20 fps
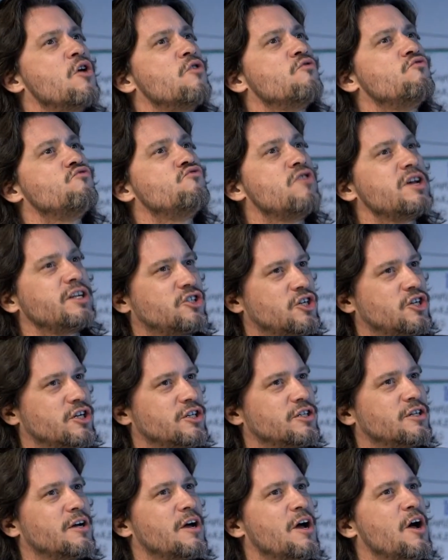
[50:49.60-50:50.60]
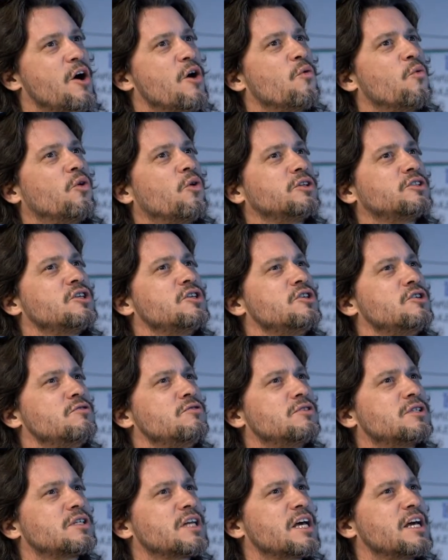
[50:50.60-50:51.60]
Richard, what do
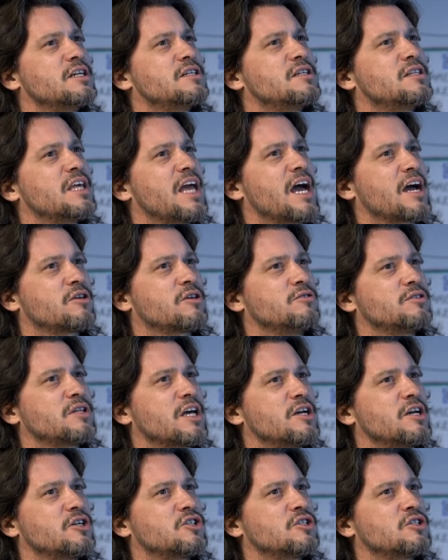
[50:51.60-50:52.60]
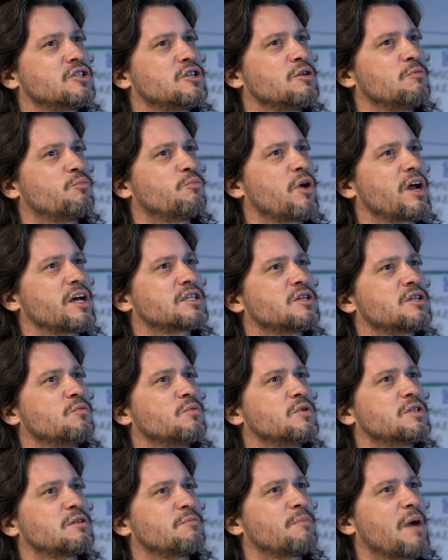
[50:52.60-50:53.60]
you say to the accusations that Brexit
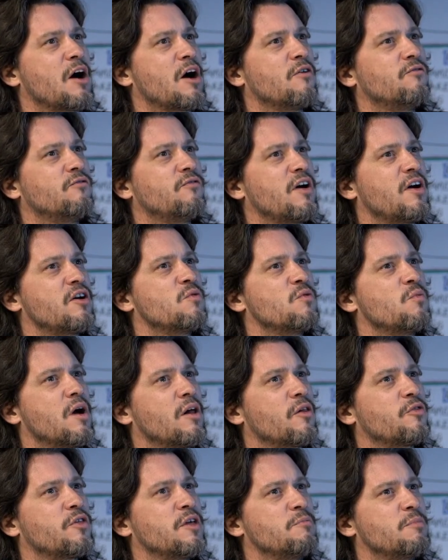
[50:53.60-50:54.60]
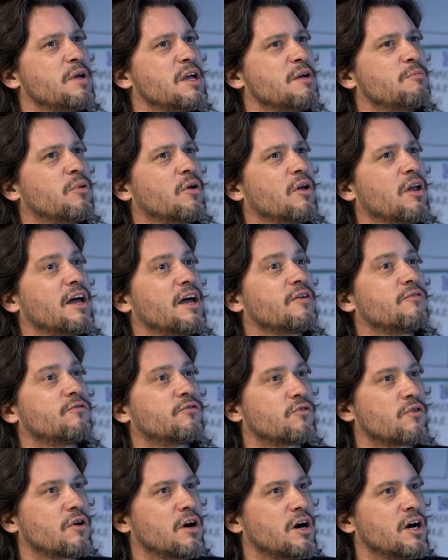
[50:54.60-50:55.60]
was about very wealthy people like
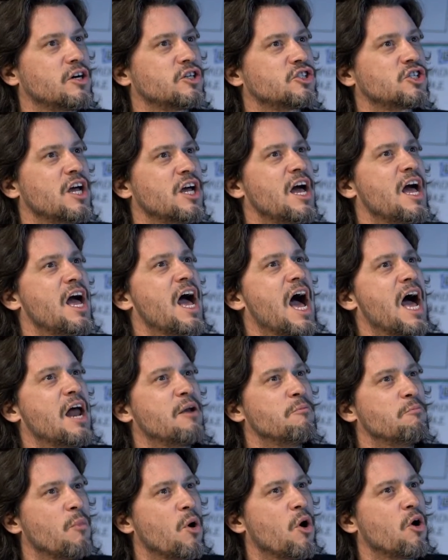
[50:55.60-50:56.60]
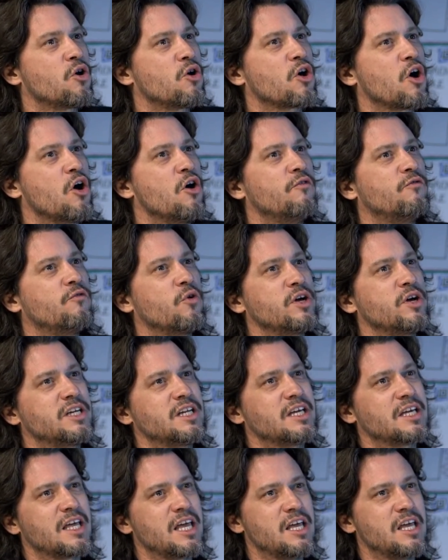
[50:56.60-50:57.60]
Farage and Mogg
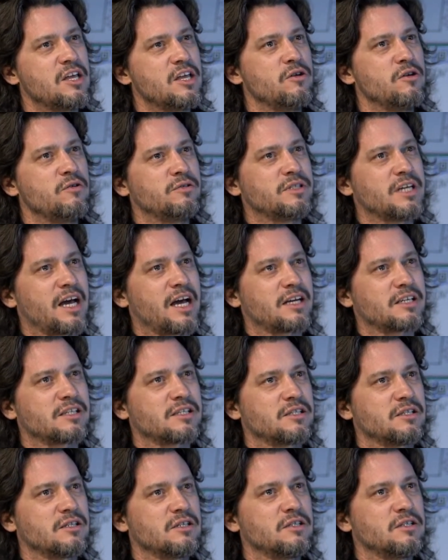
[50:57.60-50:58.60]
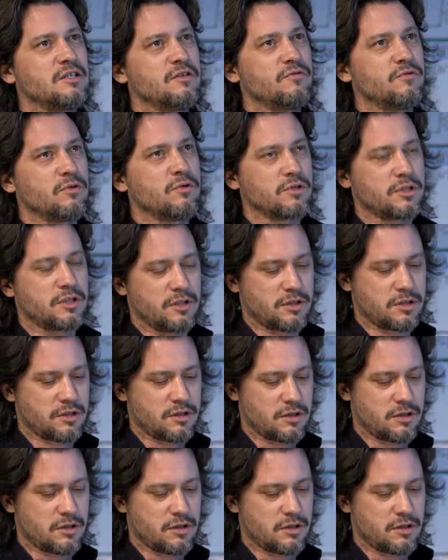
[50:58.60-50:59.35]
avoiding EU tax divorces?